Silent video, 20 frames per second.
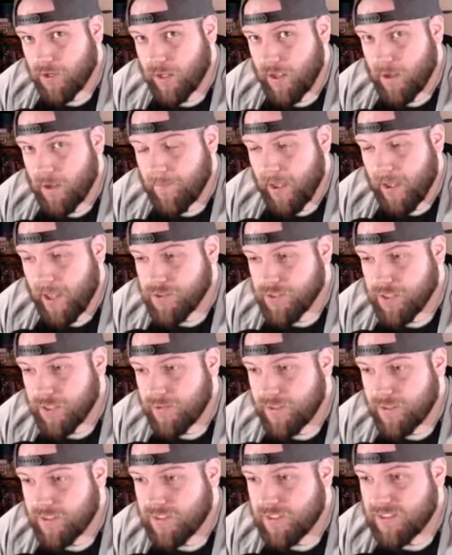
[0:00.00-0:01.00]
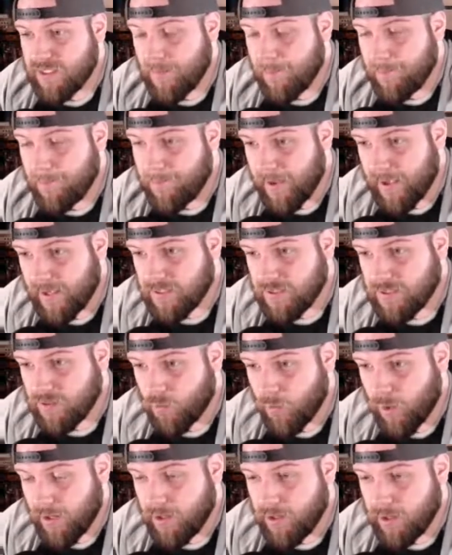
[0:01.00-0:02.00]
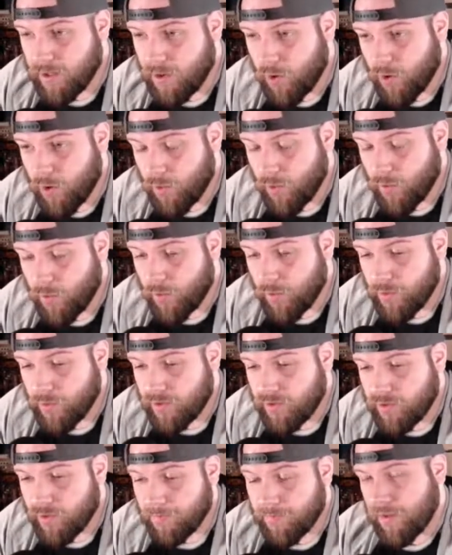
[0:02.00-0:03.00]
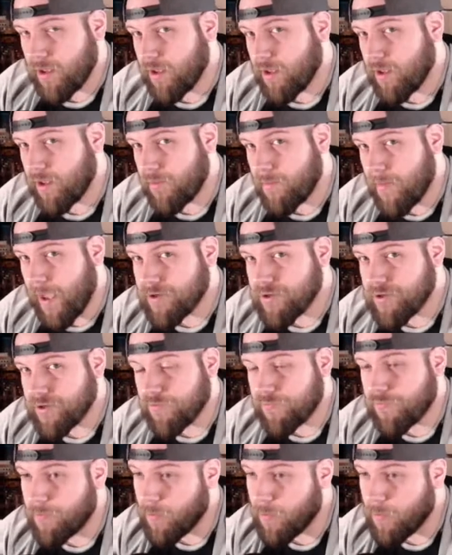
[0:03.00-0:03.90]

out Magic, this is the best way to go to play Magic from